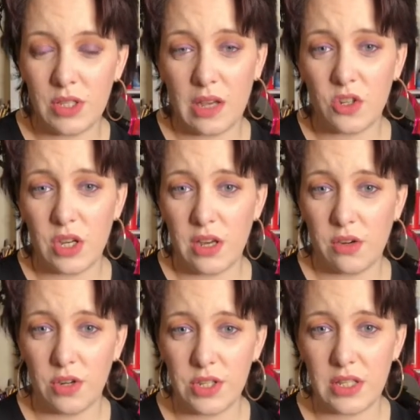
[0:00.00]
was actually a
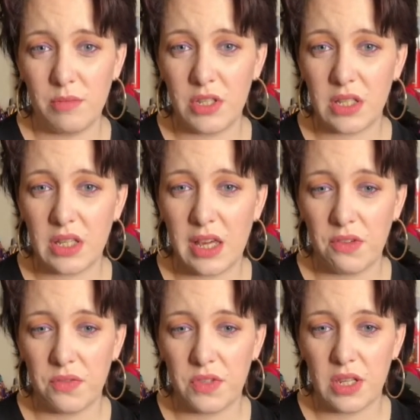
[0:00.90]
Christmas
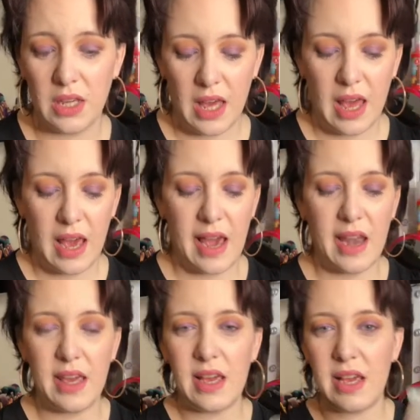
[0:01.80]
gift,
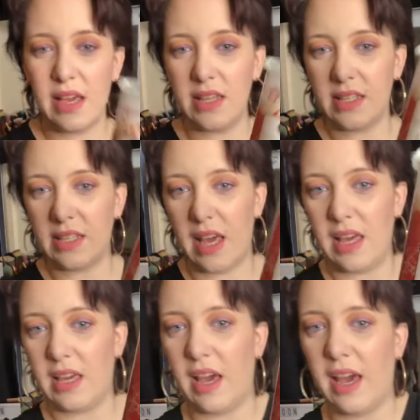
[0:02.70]
and it is
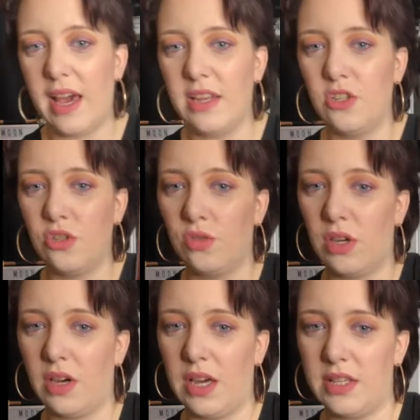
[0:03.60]
a candle,
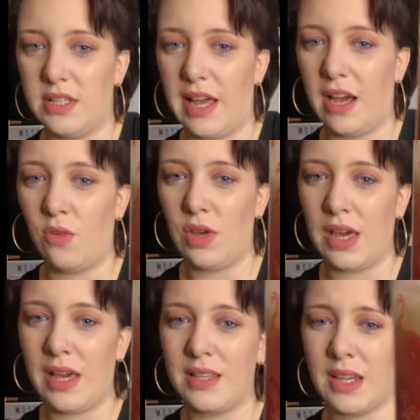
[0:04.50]
guys. Now it
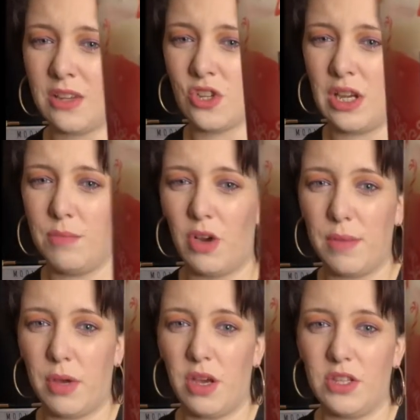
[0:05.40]
is actually
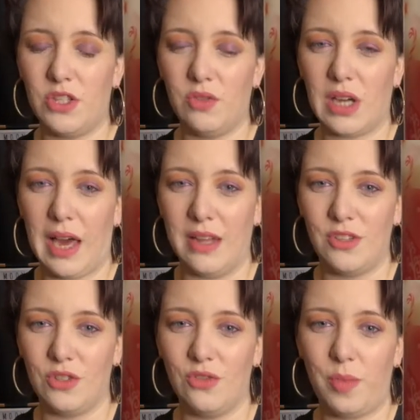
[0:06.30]
my personal
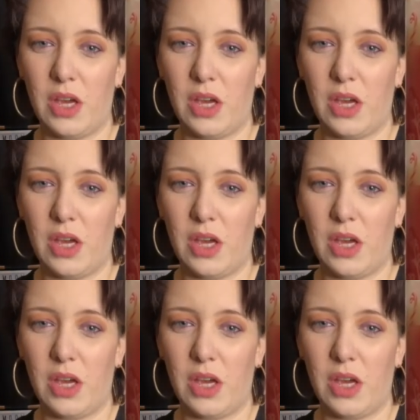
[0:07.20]
candle,